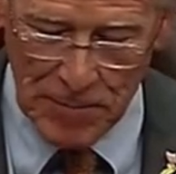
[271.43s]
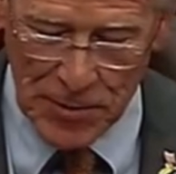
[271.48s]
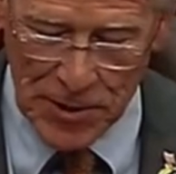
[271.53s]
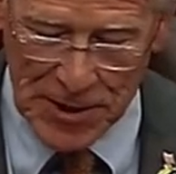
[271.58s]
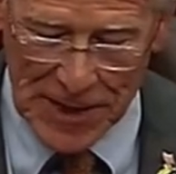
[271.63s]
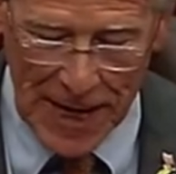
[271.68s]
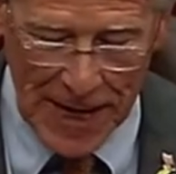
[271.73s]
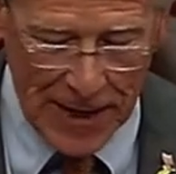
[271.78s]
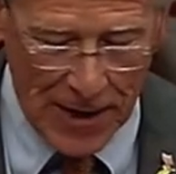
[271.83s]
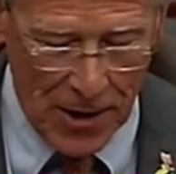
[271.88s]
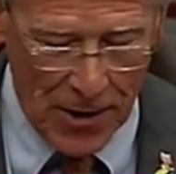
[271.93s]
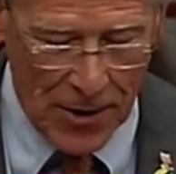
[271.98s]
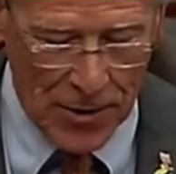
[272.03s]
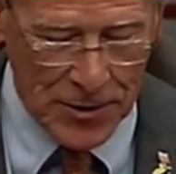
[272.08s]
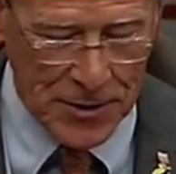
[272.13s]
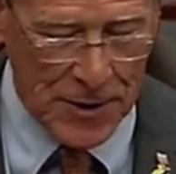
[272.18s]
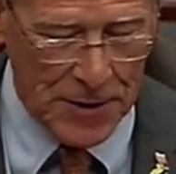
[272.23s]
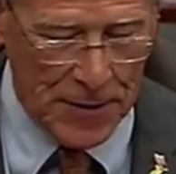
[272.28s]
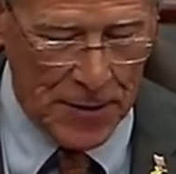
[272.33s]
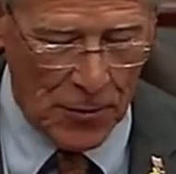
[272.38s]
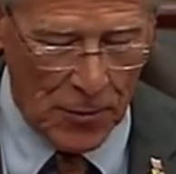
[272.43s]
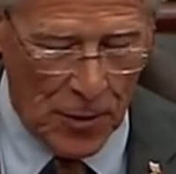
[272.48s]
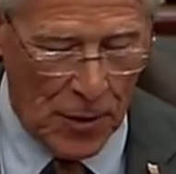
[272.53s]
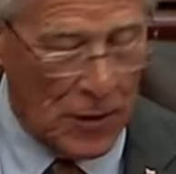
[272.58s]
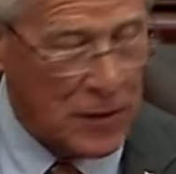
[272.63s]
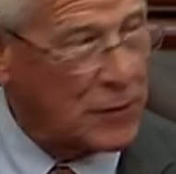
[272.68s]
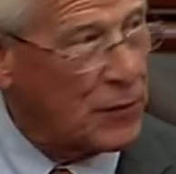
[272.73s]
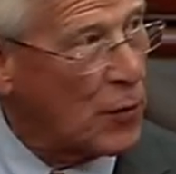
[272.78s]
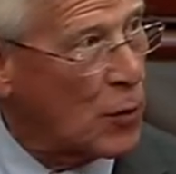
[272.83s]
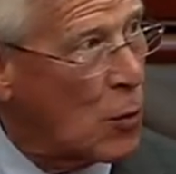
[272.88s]
state honors in their
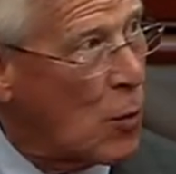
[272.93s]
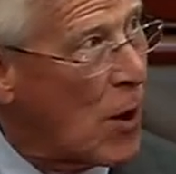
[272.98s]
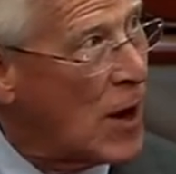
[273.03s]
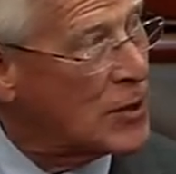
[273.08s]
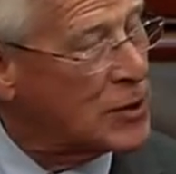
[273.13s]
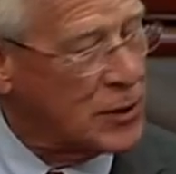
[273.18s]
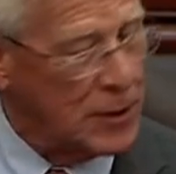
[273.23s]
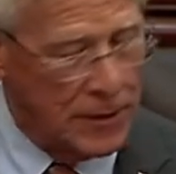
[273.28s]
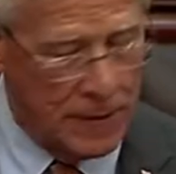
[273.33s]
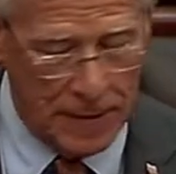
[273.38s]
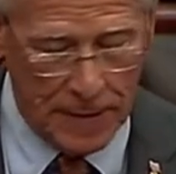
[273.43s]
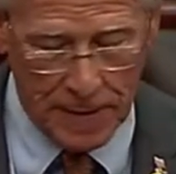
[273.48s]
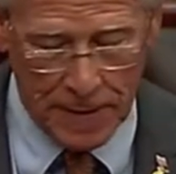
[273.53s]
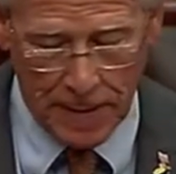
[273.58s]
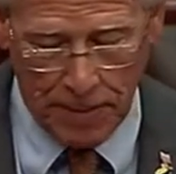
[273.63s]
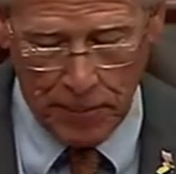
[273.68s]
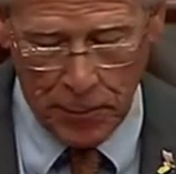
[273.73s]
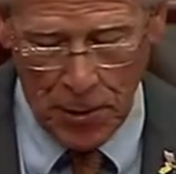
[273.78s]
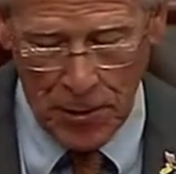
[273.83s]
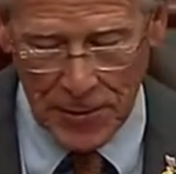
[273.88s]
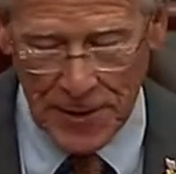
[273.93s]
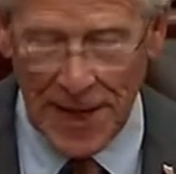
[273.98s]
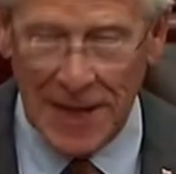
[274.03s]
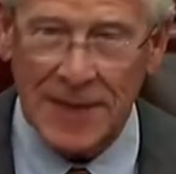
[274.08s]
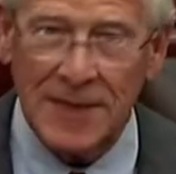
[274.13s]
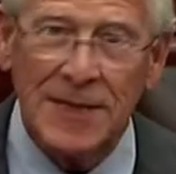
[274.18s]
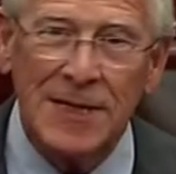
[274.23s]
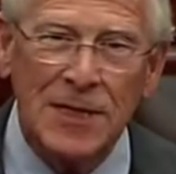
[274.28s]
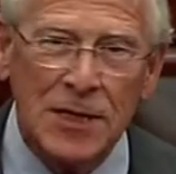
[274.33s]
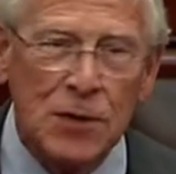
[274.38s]
roles for quashing the
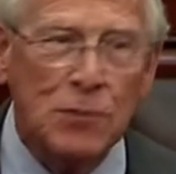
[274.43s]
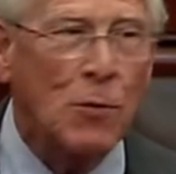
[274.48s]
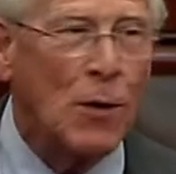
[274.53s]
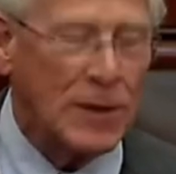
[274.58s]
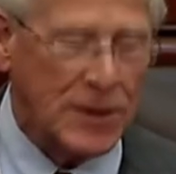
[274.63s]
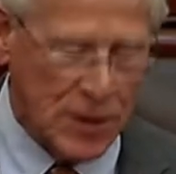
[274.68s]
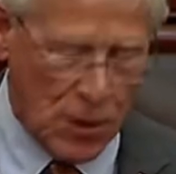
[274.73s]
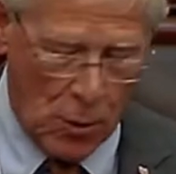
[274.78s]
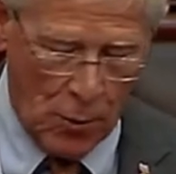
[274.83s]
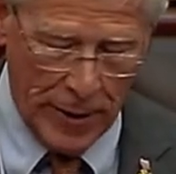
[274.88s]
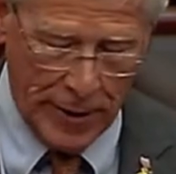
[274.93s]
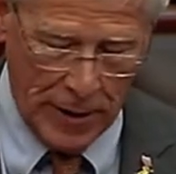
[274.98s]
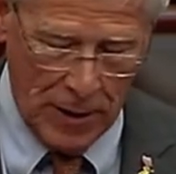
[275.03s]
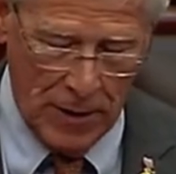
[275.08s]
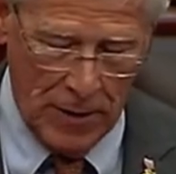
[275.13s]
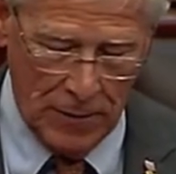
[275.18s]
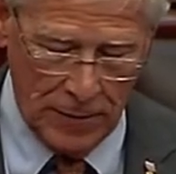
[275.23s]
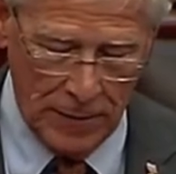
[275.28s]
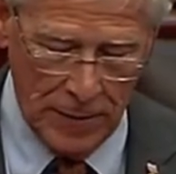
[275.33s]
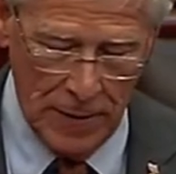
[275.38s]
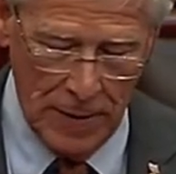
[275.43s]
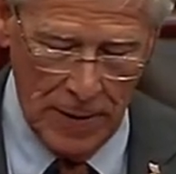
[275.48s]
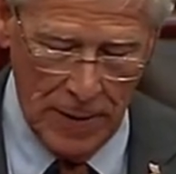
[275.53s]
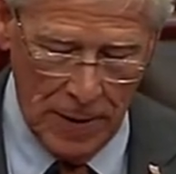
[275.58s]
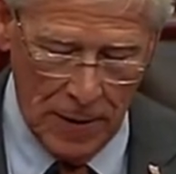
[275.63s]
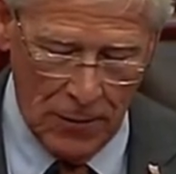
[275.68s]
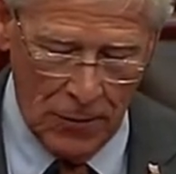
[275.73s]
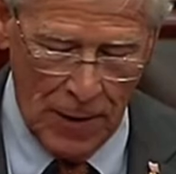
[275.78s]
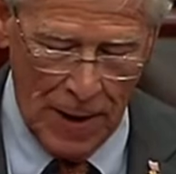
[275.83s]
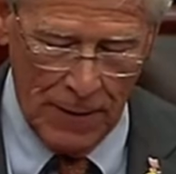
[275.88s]
protests. This is what's going on
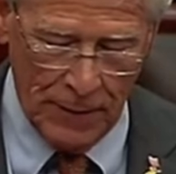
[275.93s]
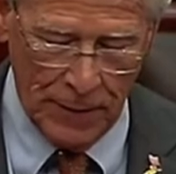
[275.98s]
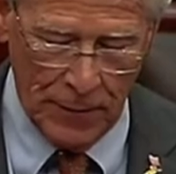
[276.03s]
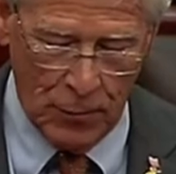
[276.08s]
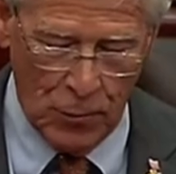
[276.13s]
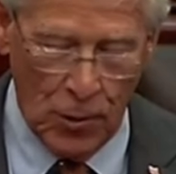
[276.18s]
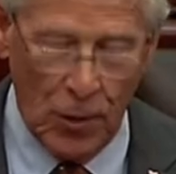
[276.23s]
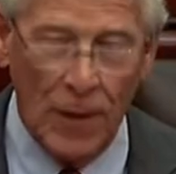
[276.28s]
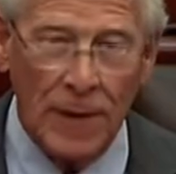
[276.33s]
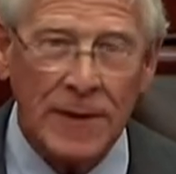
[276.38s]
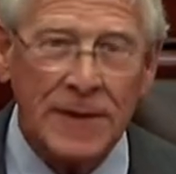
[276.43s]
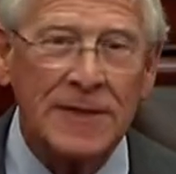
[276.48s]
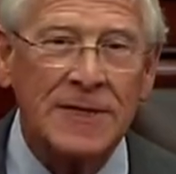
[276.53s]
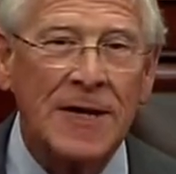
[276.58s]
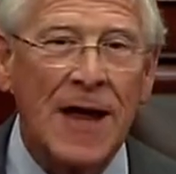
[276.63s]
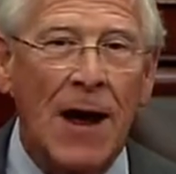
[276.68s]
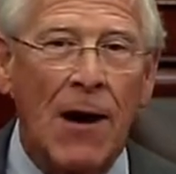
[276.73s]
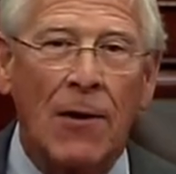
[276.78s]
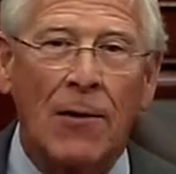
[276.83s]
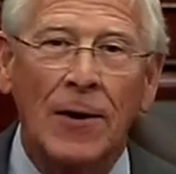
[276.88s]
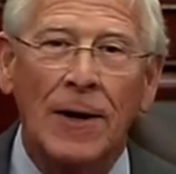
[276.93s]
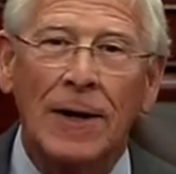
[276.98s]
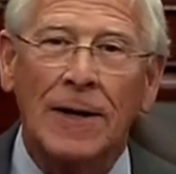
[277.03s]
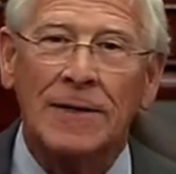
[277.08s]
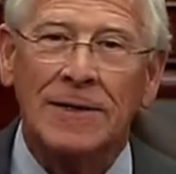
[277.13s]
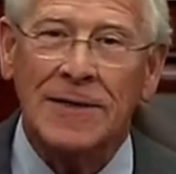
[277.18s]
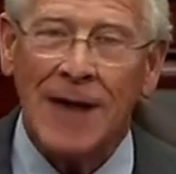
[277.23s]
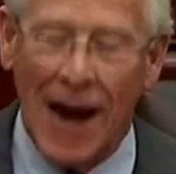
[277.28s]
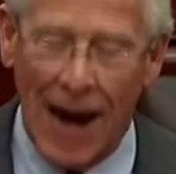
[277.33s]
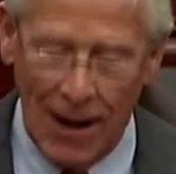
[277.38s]
around the world. This is how
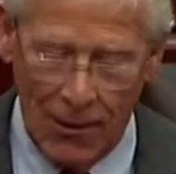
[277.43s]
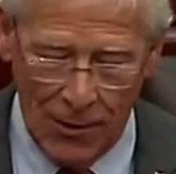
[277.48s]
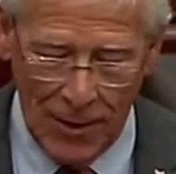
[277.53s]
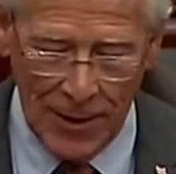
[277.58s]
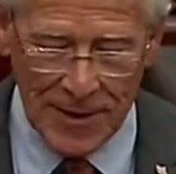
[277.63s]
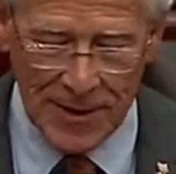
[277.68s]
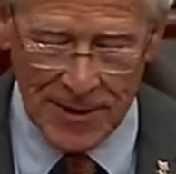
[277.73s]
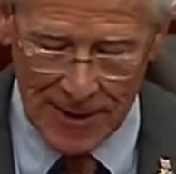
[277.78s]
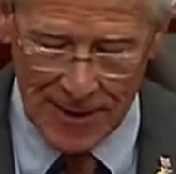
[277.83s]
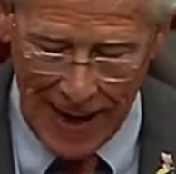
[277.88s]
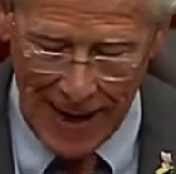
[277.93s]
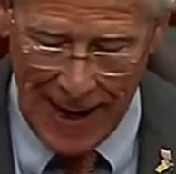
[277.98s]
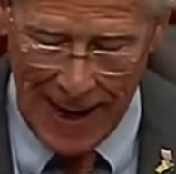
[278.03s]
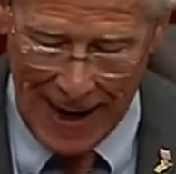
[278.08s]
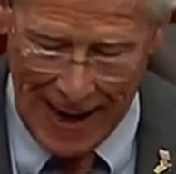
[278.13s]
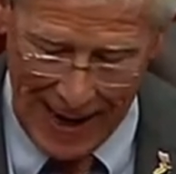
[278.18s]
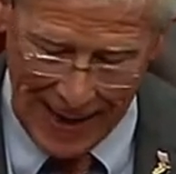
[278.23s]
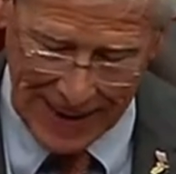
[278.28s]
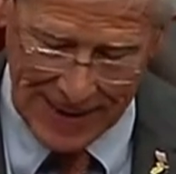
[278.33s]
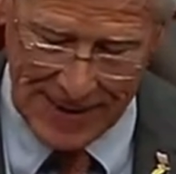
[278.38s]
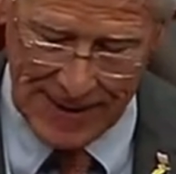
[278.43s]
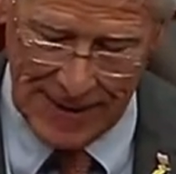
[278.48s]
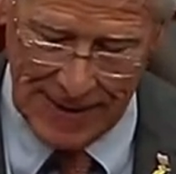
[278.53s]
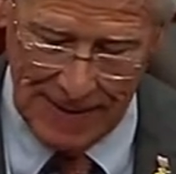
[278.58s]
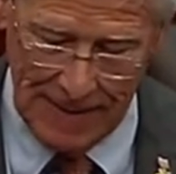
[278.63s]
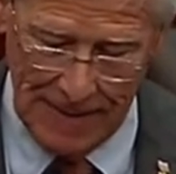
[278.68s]
tyrants act.